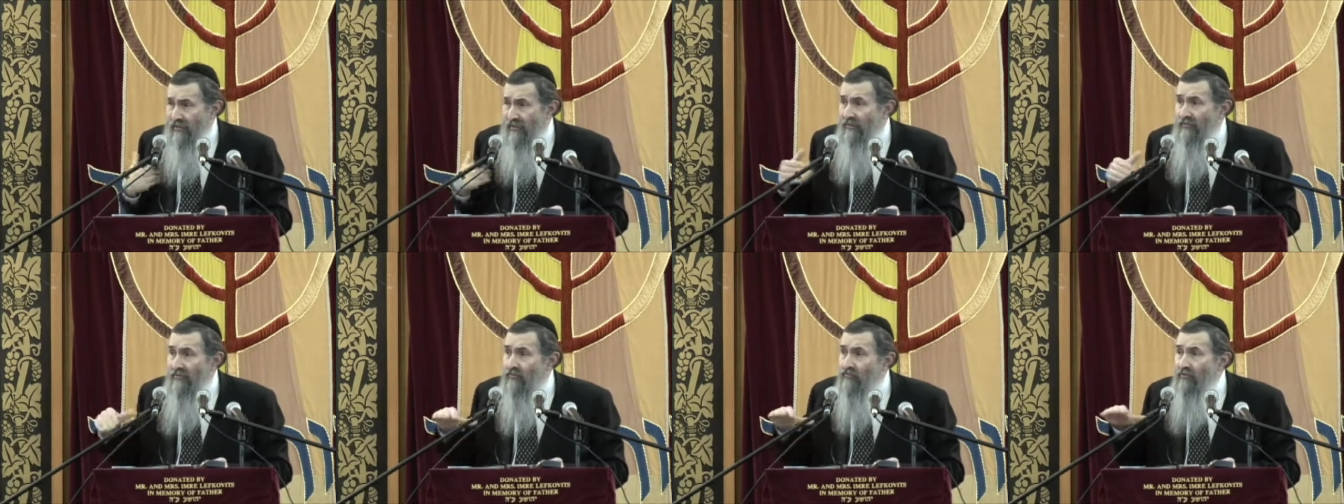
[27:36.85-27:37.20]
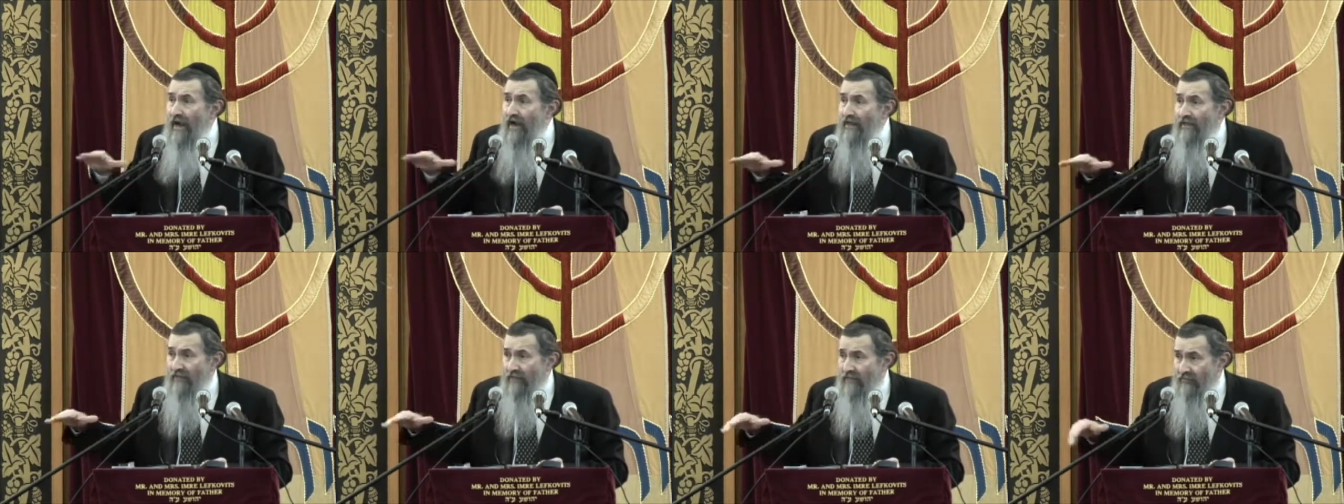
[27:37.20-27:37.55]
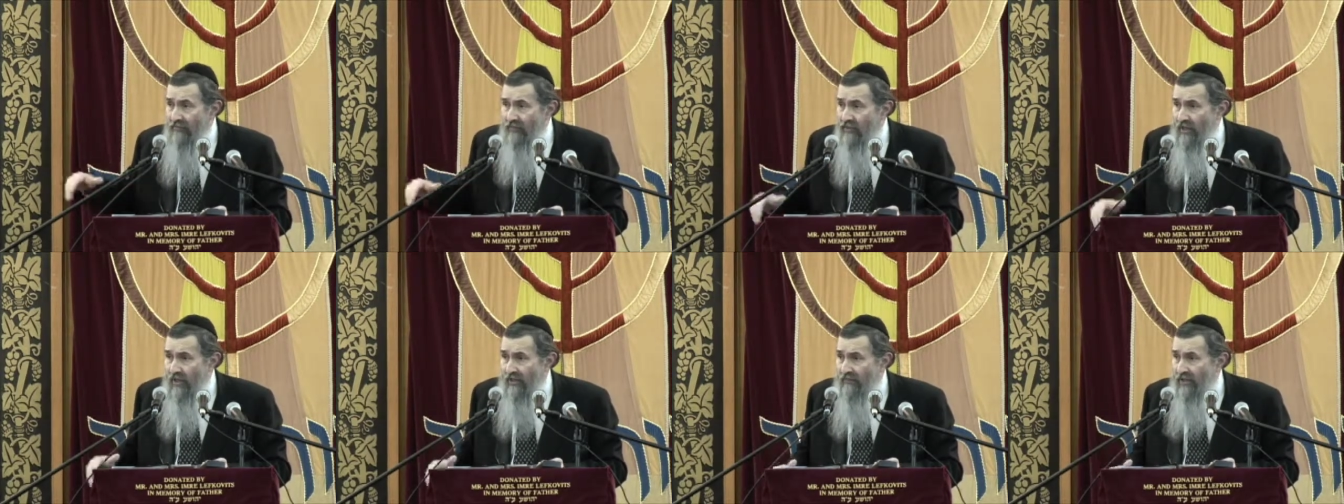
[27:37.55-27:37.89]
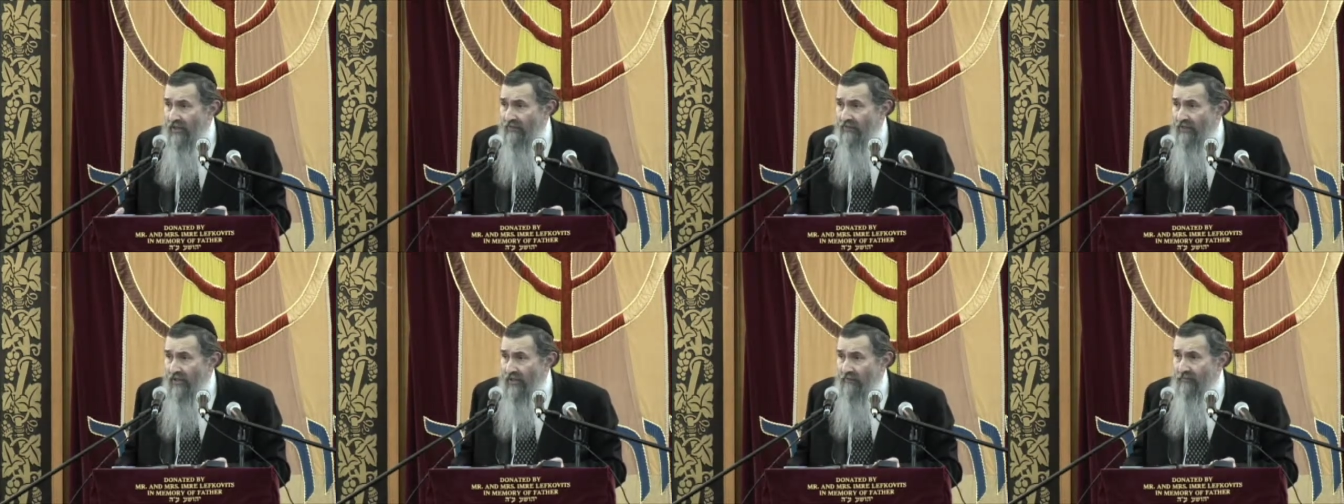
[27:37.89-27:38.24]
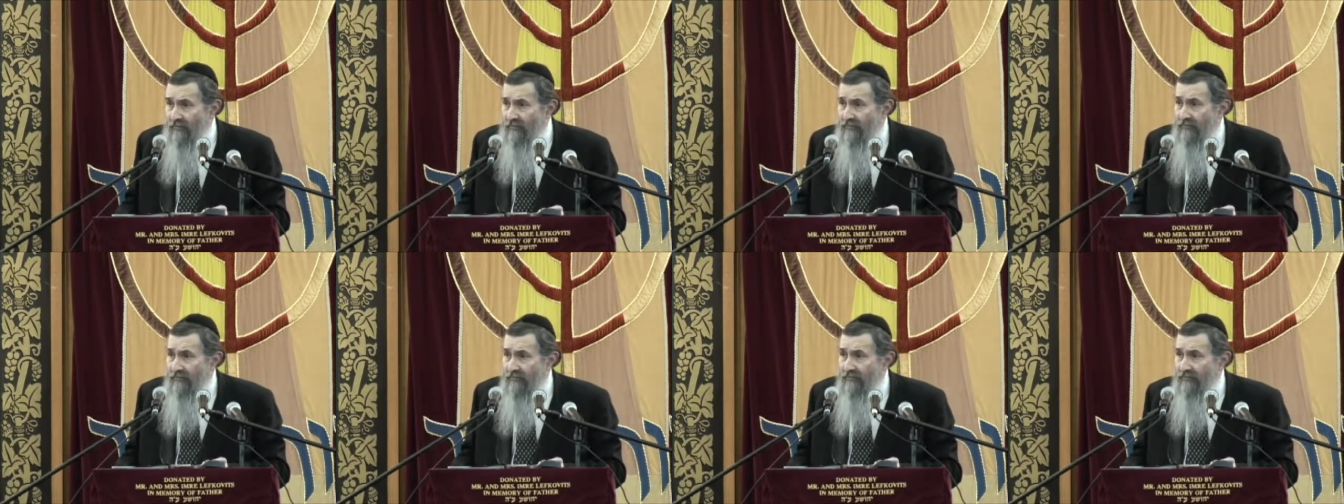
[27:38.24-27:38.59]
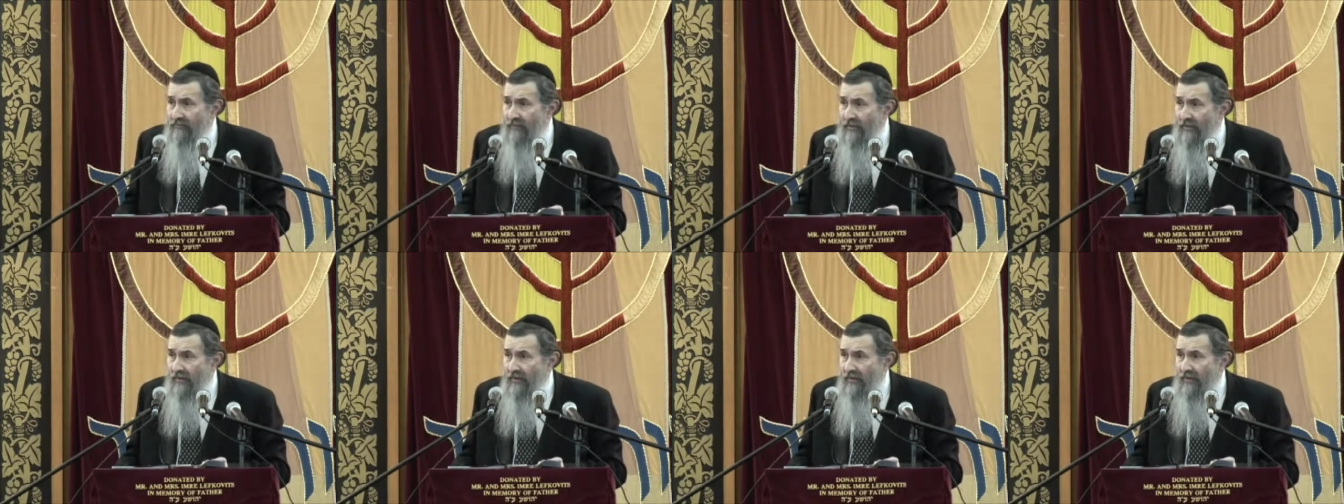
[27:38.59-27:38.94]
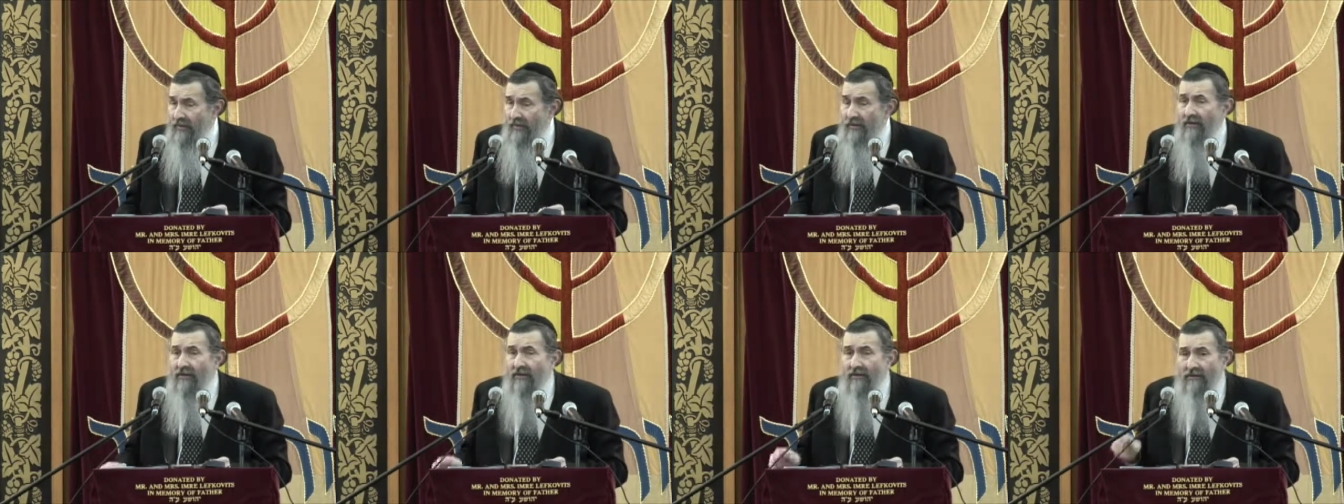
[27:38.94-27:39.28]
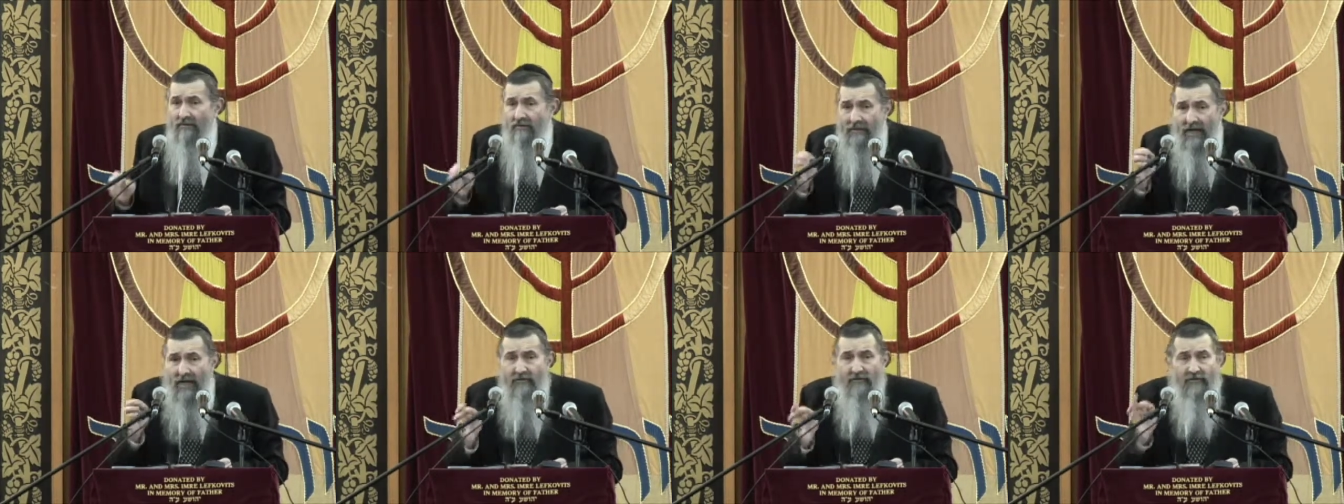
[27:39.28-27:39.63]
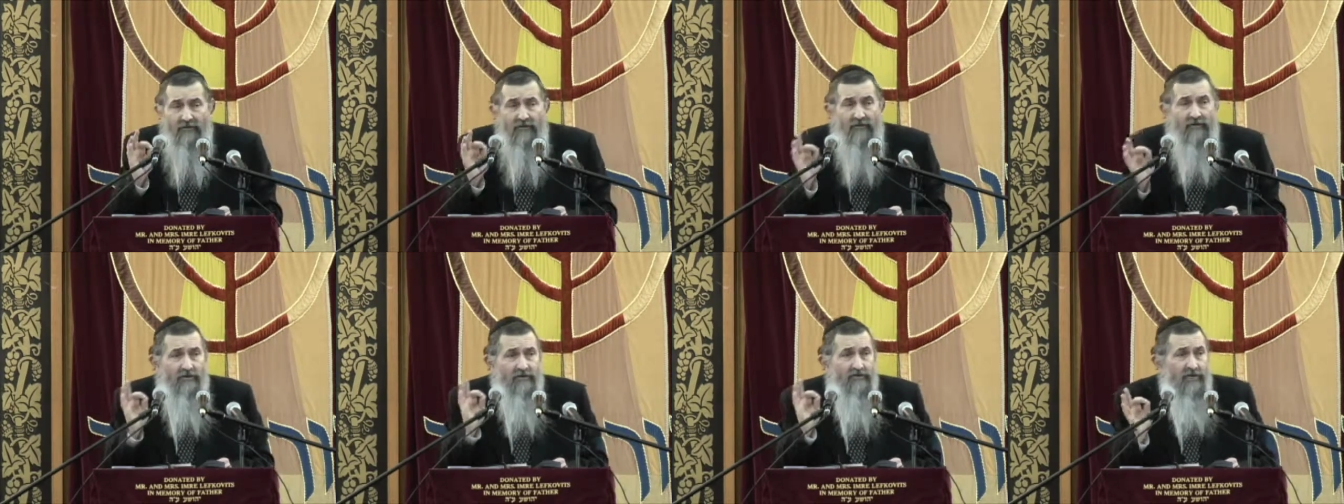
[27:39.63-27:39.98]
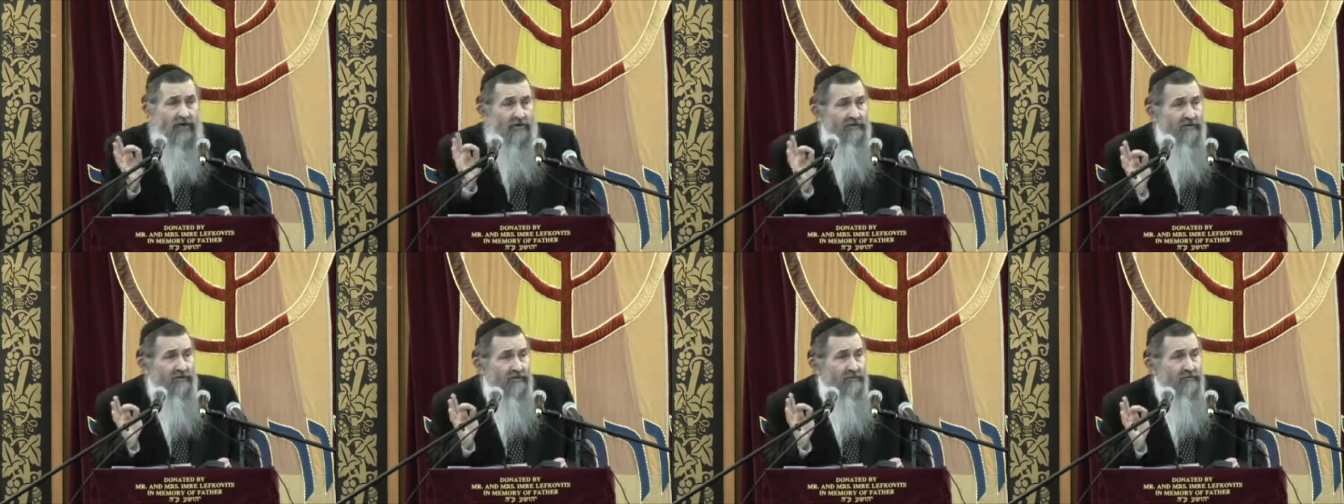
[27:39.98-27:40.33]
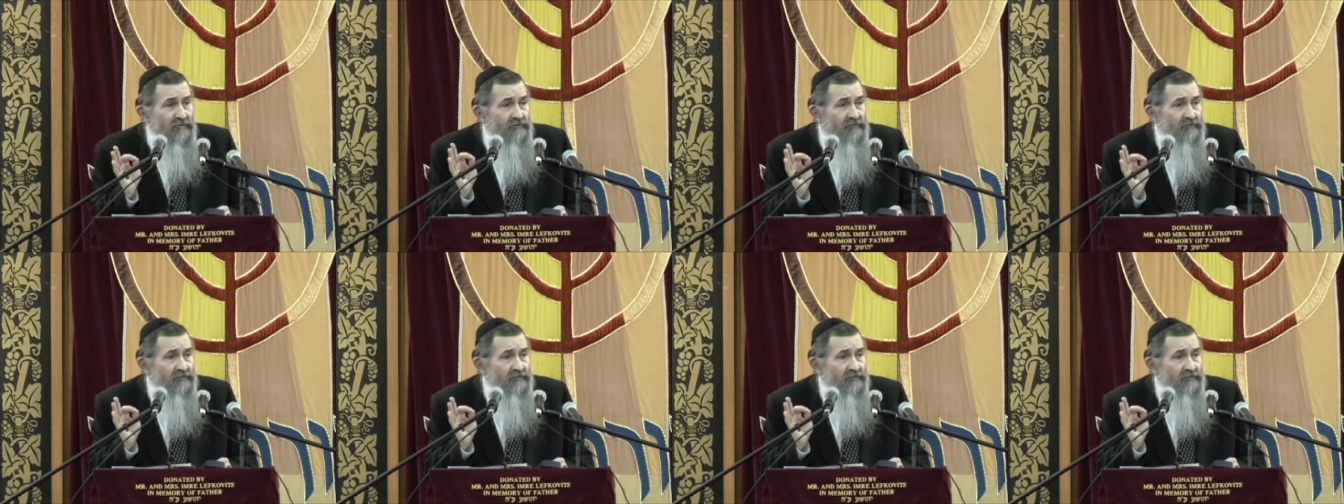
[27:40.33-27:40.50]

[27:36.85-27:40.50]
in the writing of Shem Hashem. That's the agenda.